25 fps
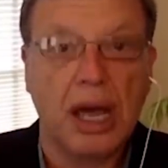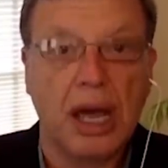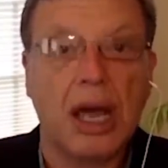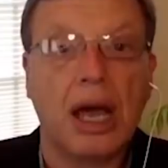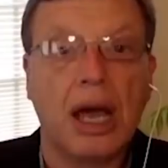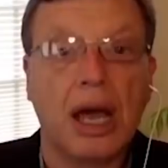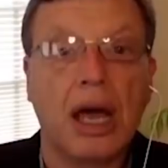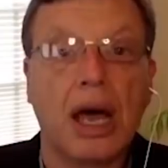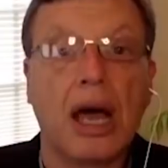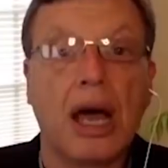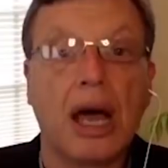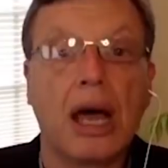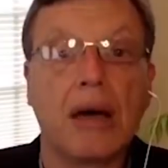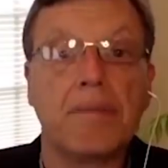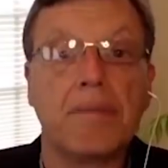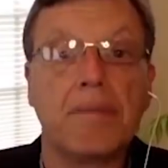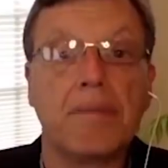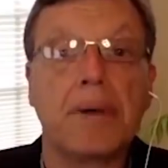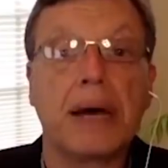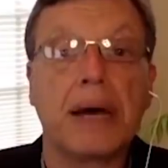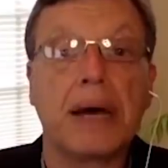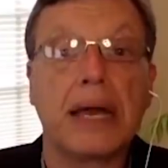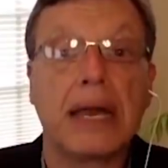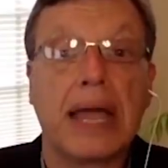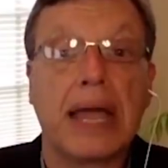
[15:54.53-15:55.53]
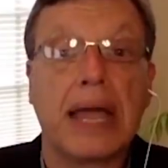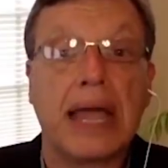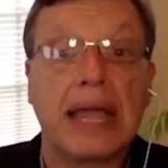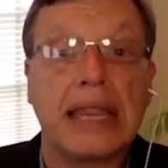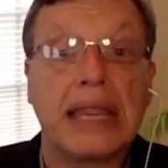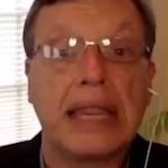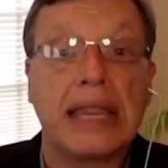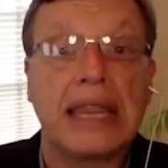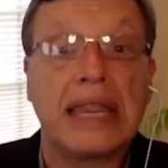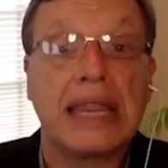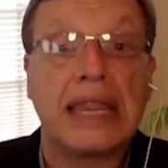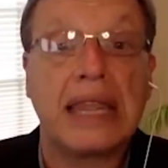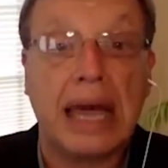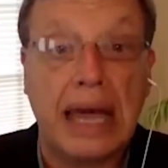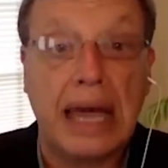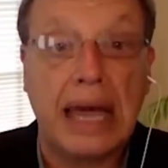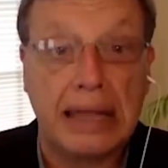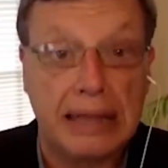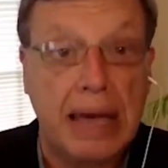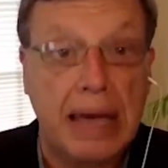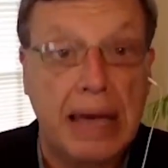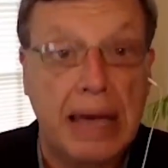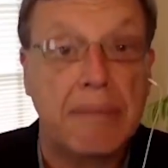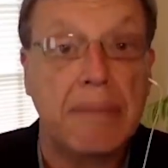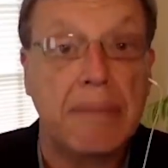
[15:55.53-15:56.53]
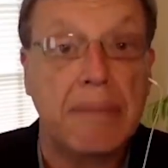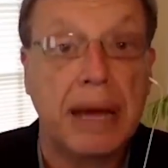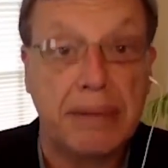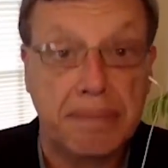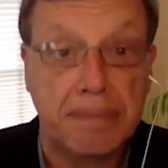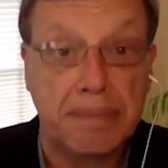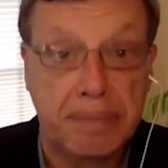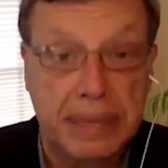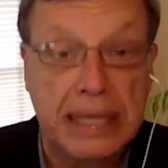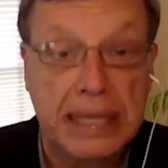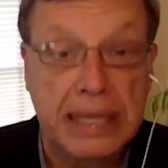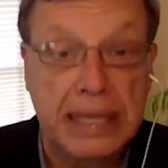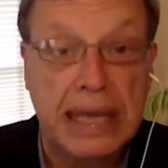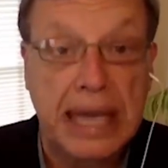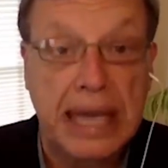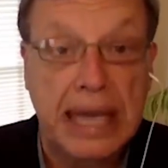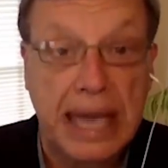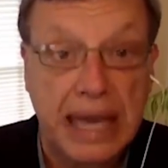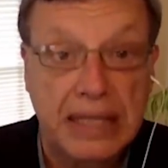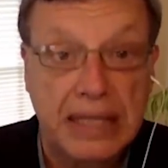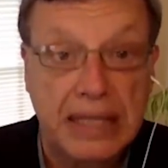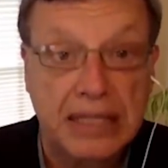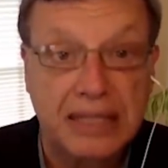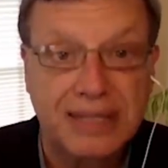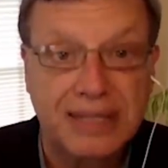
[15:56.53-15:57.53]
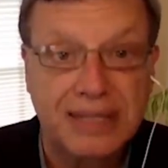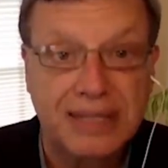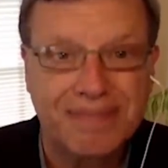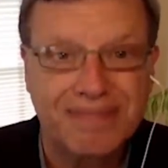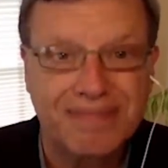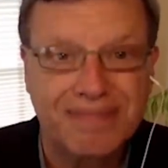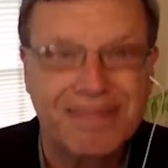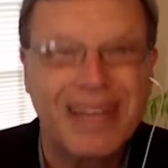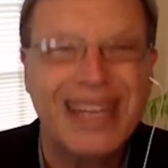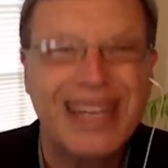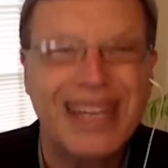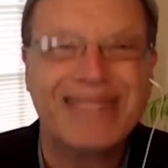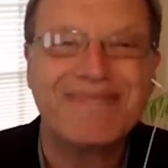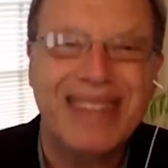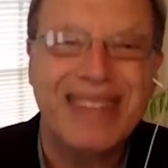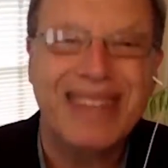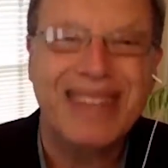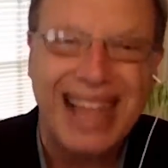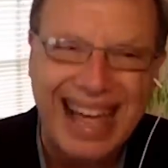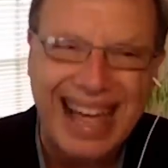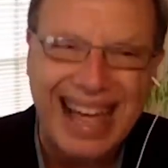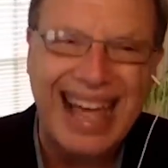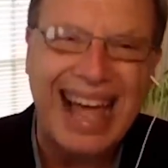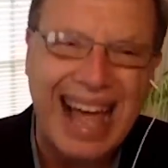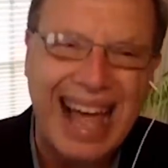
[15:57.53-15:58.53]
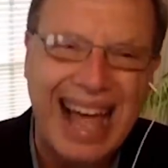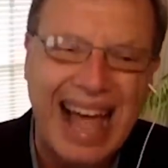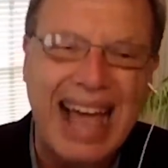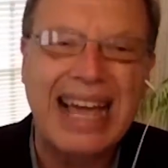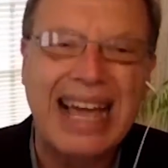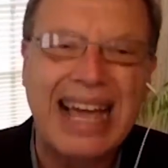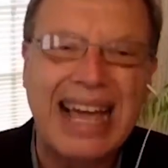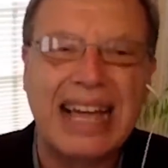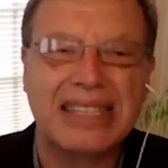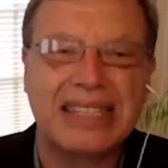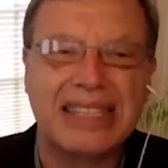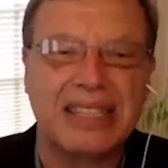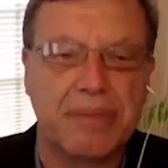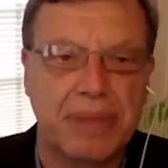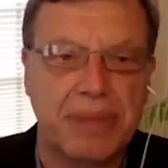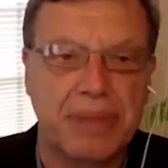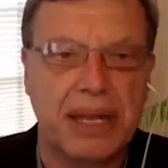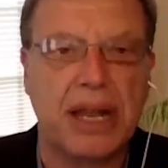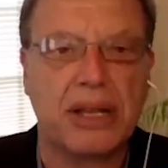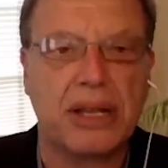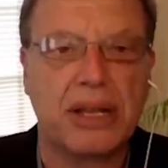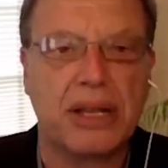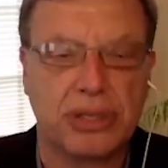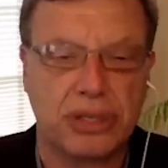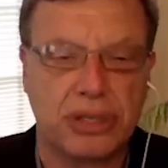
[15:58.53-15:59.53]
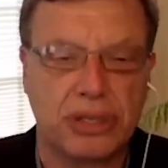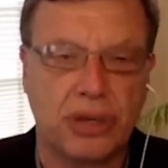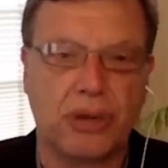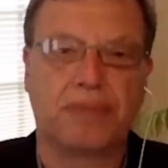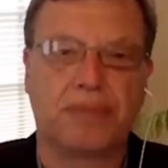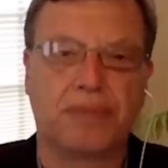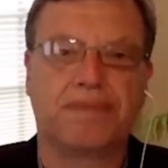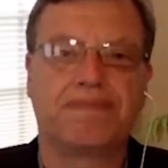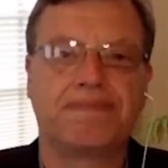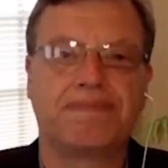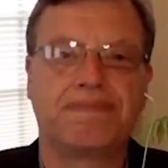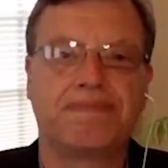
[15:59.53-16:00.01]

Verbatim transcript: Uh, right. But that, that might be the case. But I got something else too.